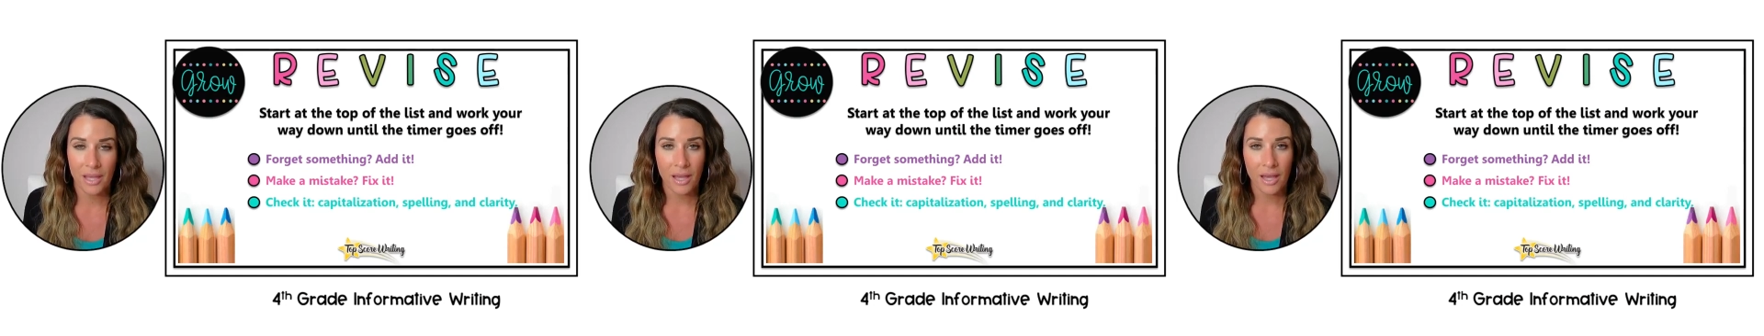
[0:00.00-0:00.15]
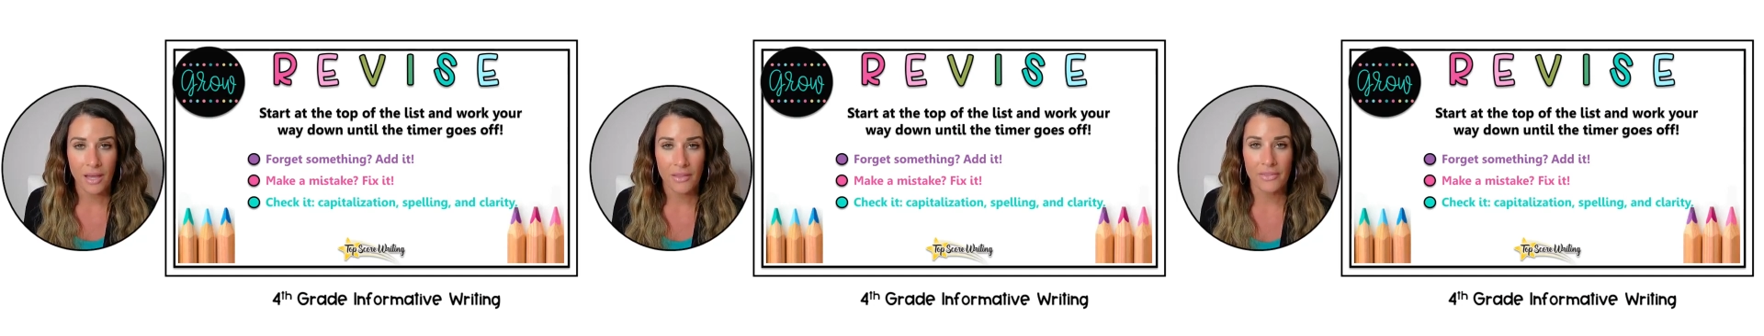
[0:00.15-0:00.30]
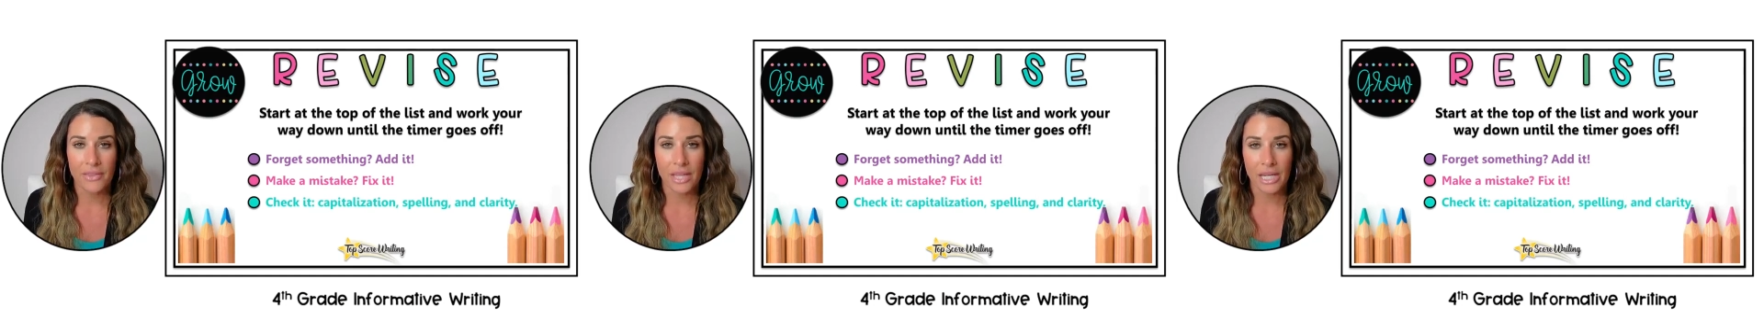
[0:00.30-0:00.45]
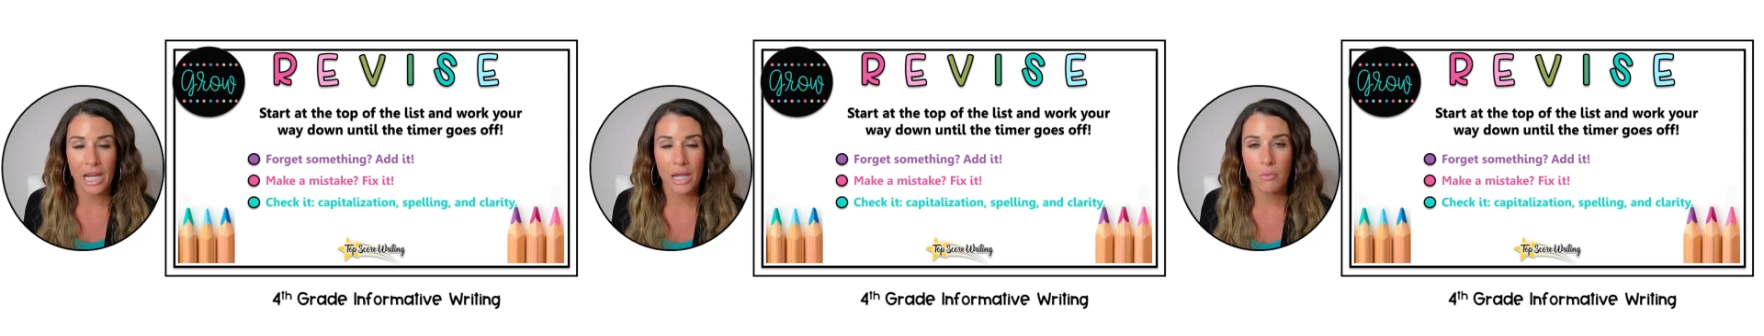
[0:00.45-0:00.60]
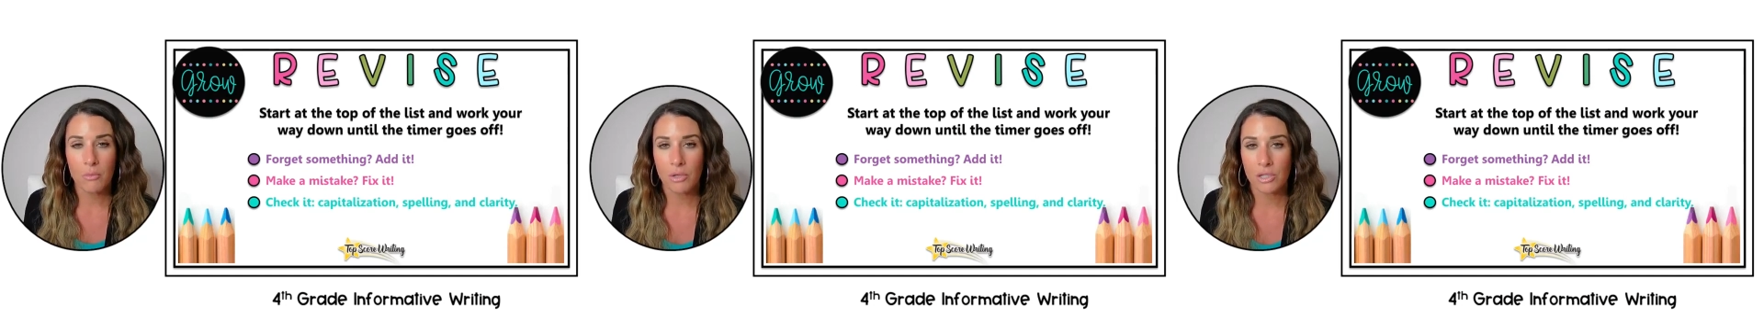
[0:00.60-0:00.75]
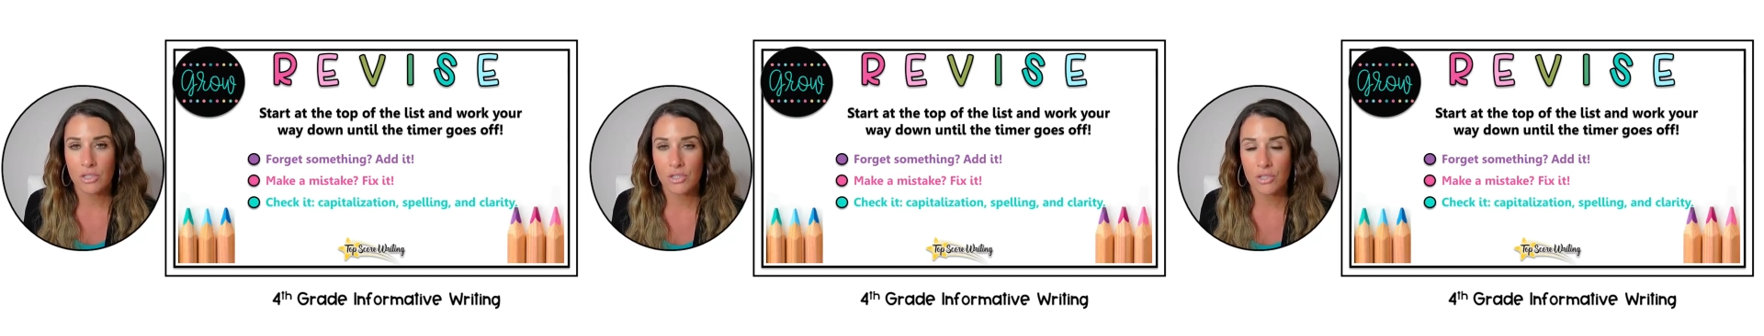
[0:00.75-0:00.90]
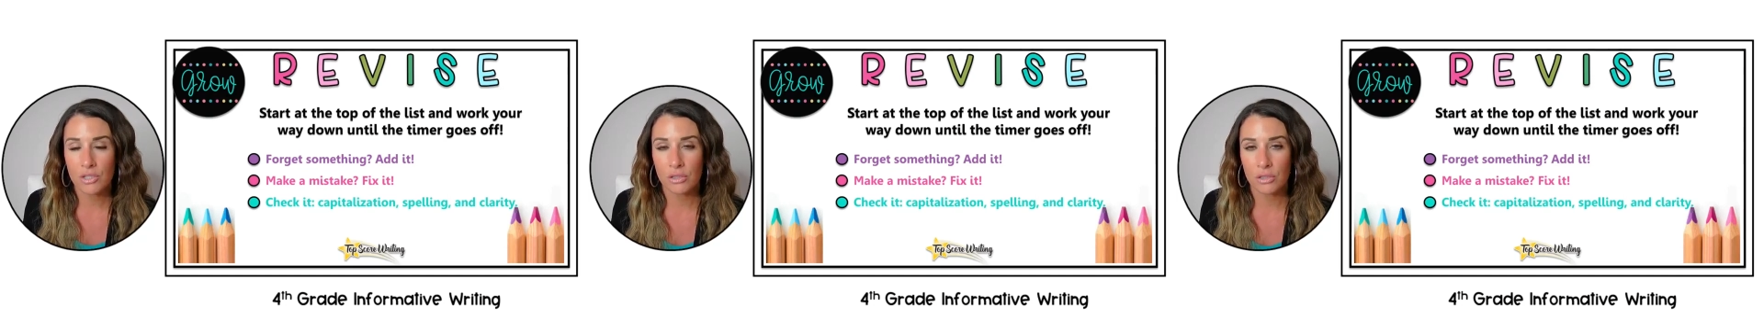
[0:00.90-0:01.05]
Then I
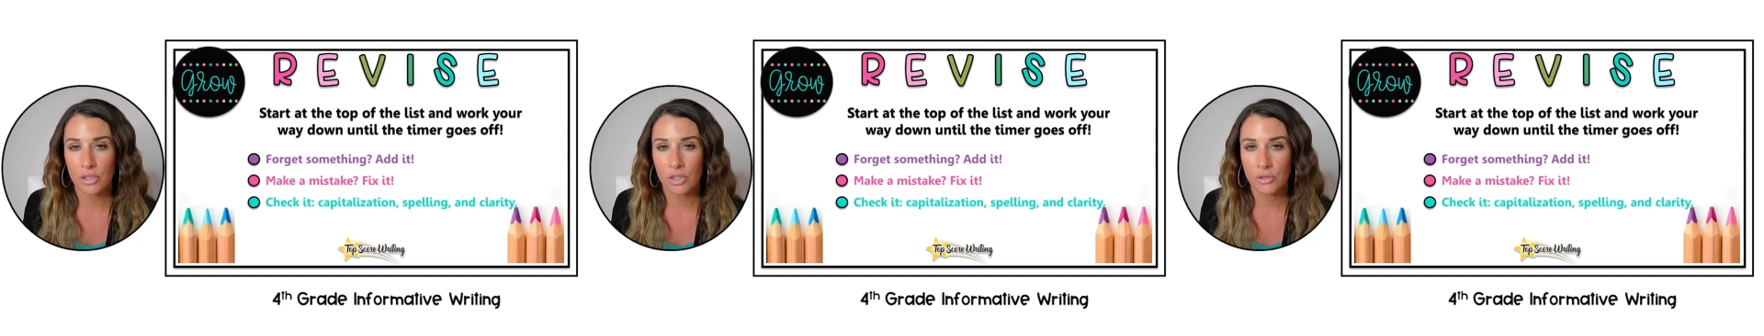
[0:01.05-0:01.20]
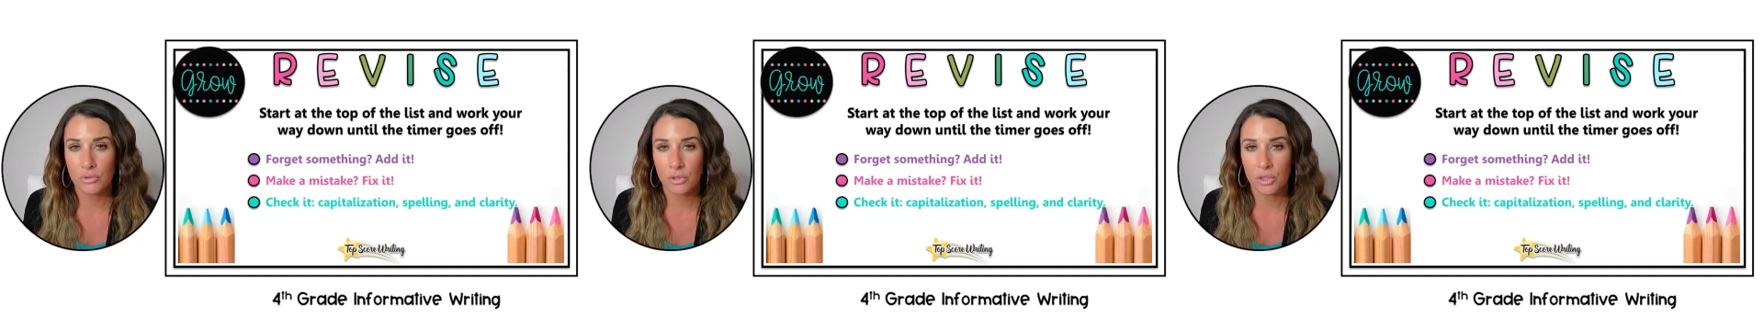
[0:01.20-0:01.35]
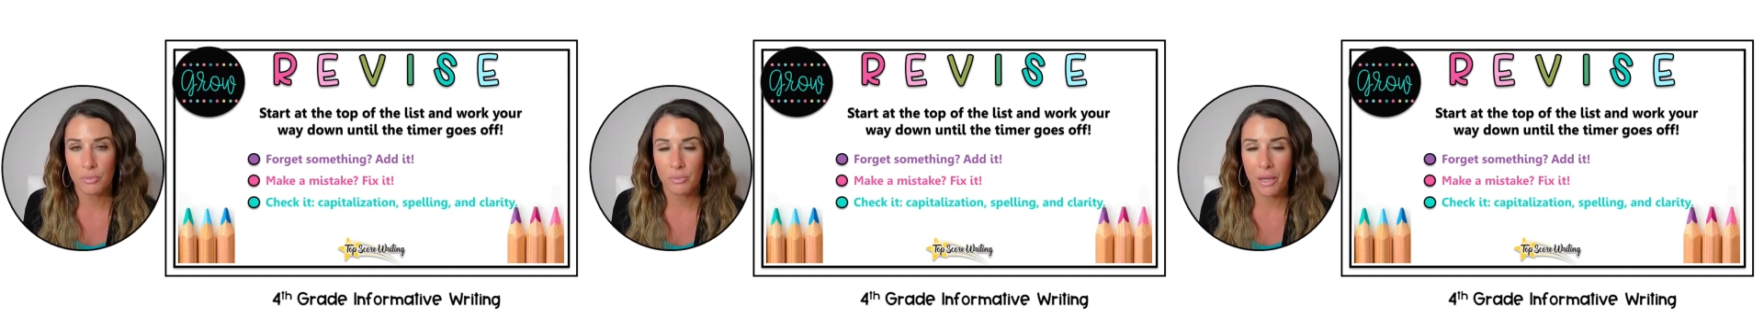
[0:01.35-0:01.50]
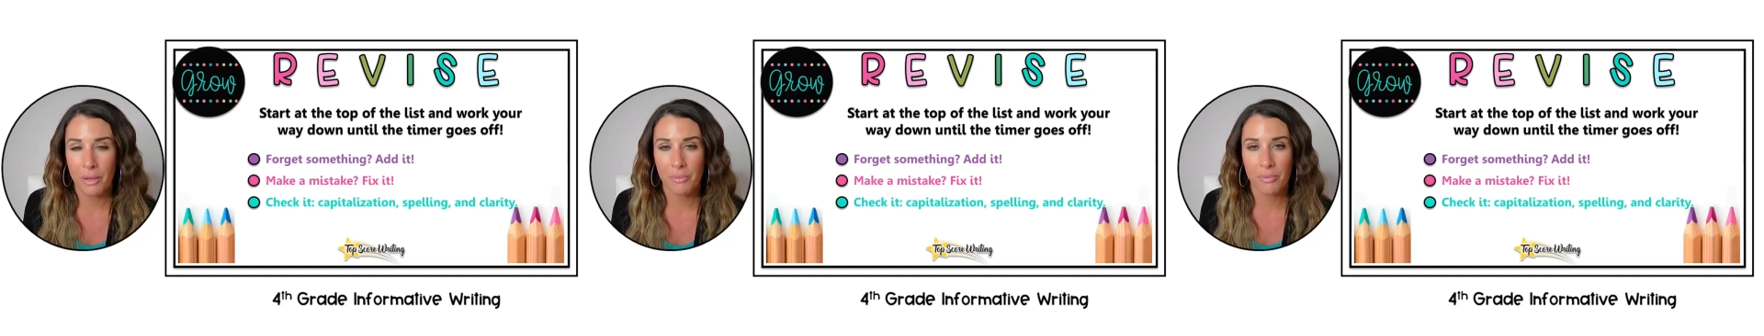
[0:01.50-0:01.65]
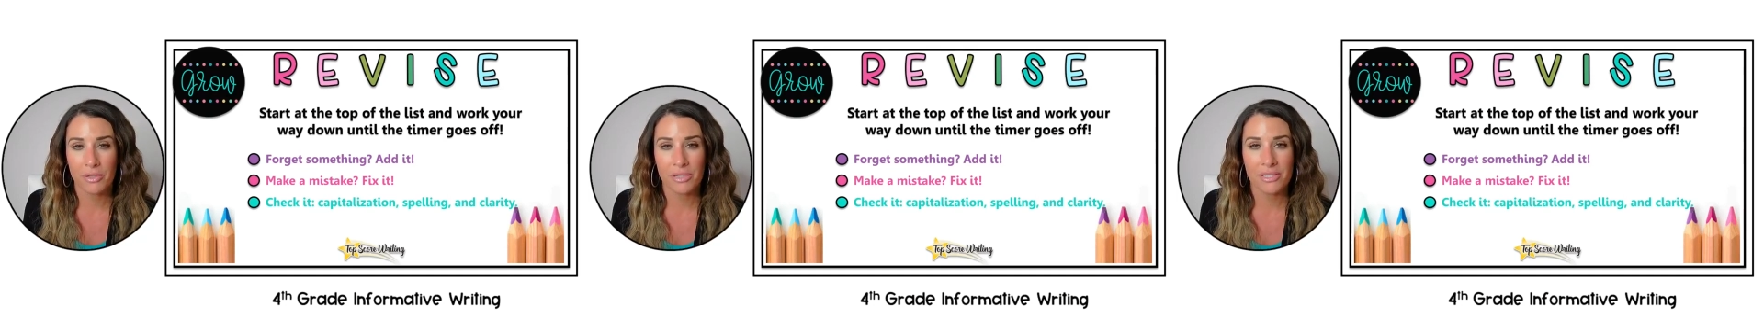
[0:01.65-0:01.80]
want you to look through your paper